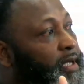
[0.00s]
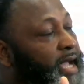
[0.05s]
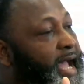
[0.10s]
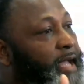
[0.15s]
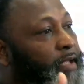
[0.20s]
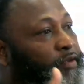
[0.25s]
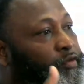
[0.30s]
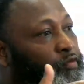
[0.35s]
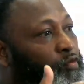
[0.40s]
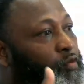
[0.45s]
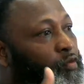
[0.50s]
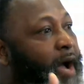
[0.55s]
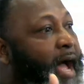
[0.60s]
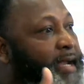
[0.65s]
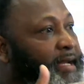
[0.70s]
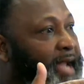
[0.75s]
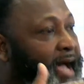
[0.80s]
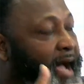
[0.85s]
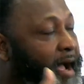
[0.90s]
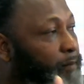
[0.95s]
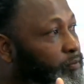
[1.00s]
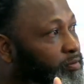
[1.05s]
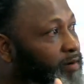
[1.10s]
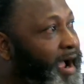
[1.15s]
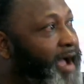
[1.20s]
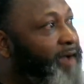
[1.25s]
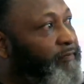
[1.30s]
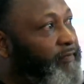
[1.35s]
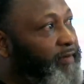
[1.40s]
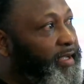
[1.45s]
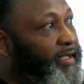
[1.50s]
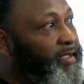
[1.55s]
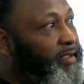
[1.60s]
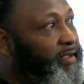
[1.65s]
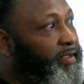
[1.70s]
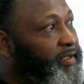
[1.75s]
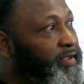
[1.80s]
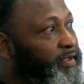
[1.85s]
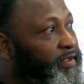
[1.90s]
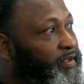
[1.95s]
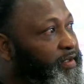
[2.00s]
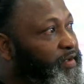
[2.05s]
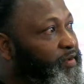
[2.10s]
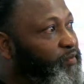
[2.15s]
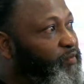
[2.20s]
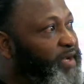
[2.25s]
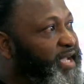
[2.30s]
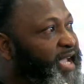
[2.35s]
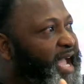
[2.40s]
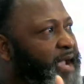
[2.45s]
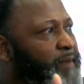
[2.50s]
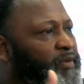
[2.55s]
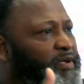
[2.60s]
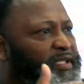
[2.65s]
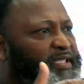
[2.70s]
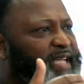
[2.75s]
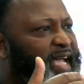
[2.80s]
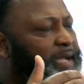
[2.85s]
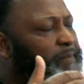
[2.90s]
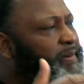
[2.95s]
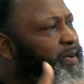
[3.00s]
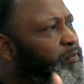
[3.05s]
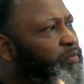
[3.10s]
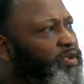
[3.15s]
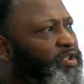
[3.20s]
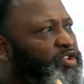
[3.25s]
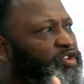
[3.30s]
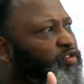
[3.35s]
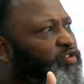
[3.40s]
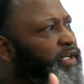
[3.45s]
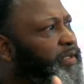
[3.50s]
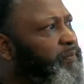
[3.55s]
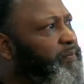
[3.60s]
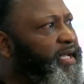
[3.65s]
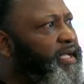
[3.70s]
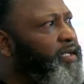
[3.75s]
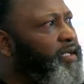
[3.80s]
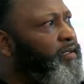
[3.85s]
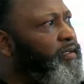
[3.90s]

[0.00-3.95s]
And through our nonprofit, we able to take people to treatment.